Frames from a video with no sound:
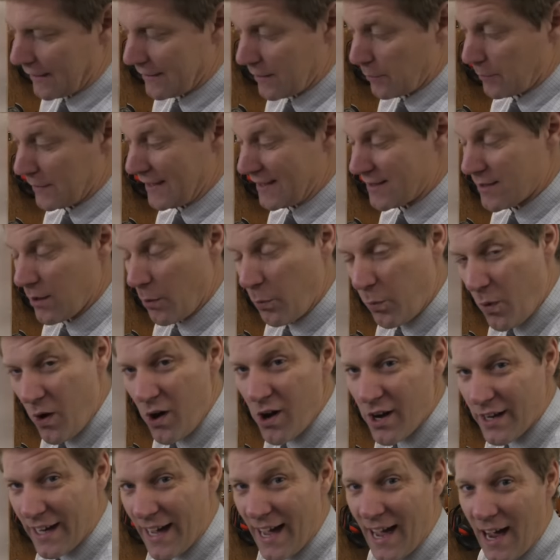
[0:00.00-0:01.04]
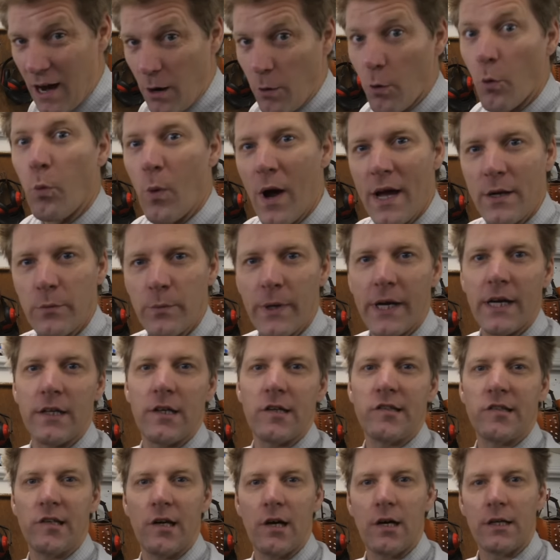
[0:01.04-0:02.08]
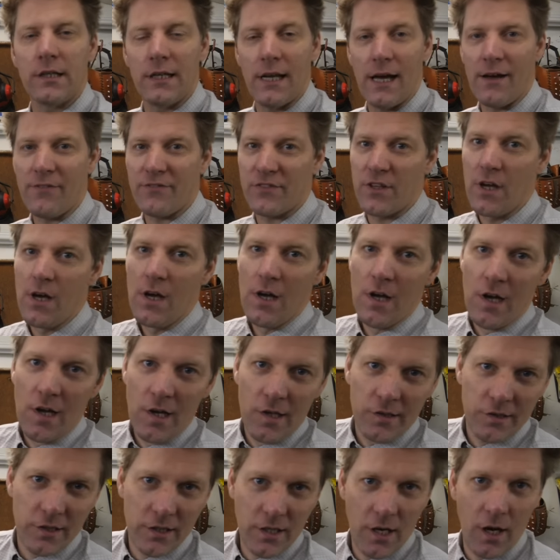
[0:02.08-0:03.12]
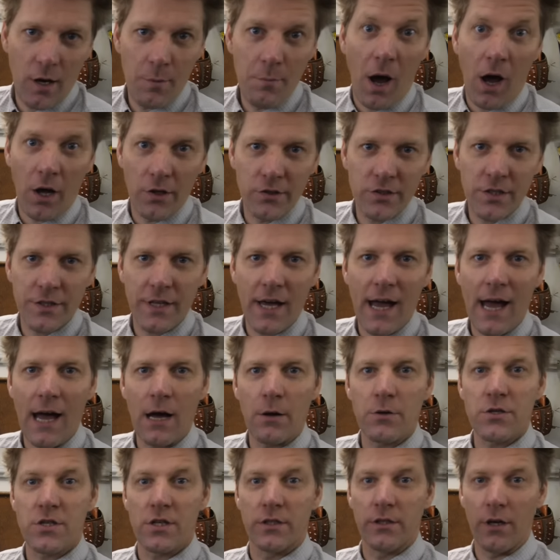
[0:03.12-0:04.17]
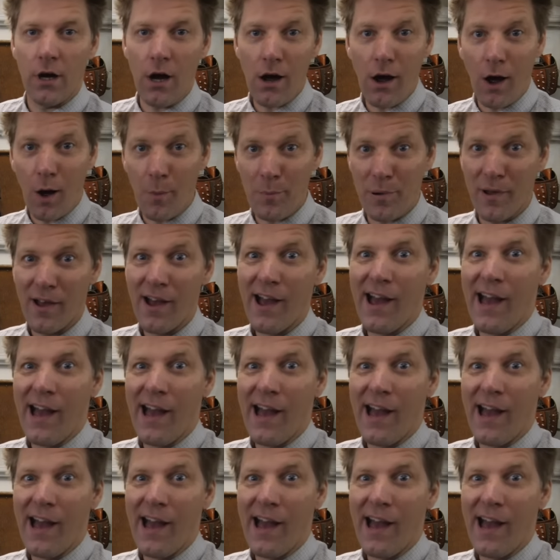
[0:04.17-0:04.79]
and then we need to work out when we're gonna turn left to come under the house and up